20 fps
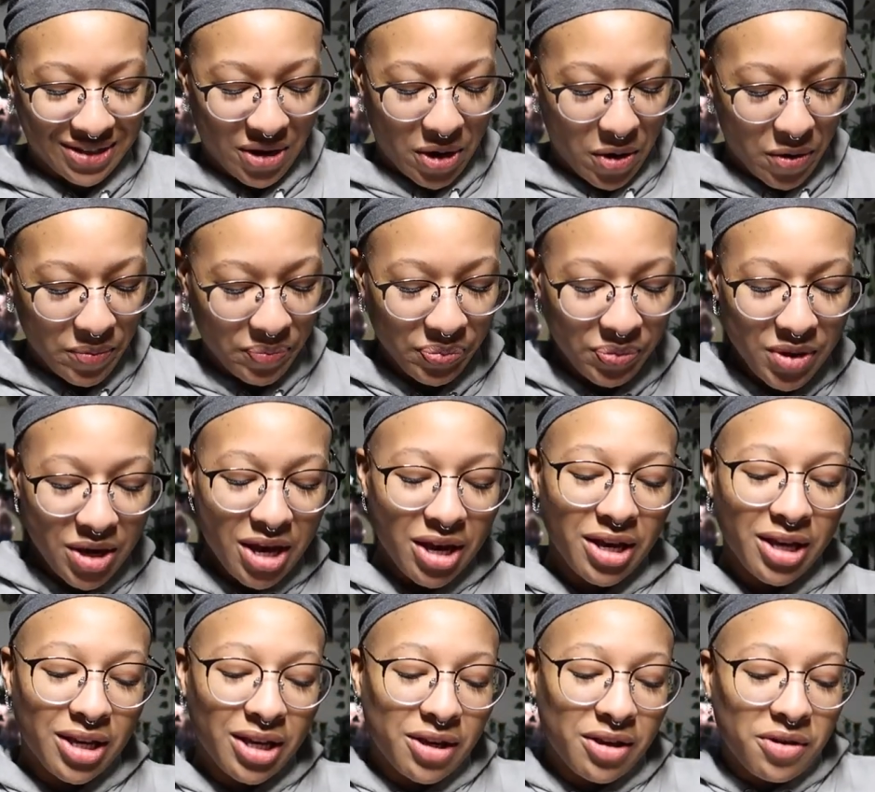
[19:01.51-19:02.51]
So
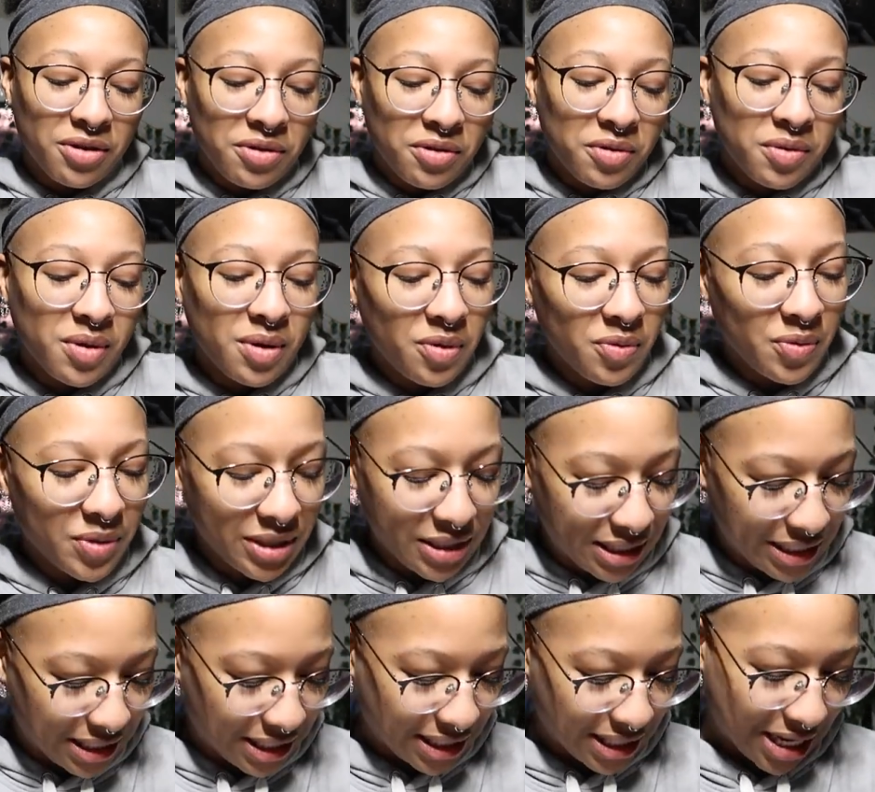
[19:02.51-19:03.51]
you will
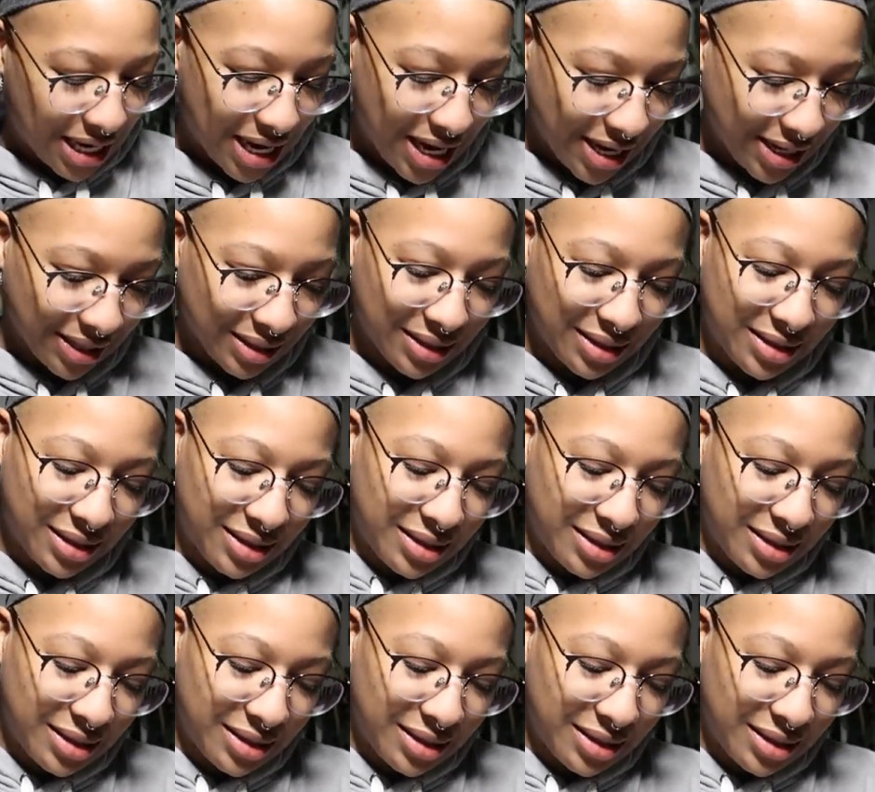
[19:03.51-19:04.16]
see it.